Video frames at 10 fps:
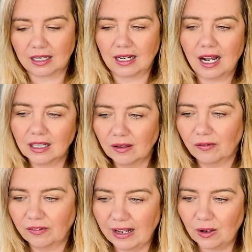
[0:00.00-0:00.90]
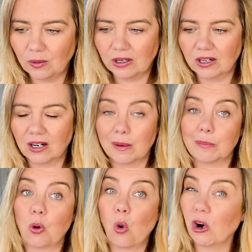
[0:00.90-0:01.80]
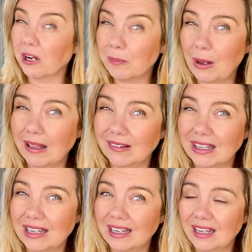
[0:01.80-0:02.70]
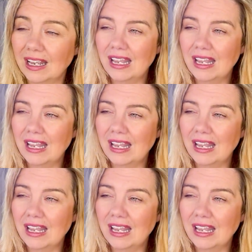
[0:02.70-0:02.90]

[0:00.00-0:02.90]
cauliflower, pork belly.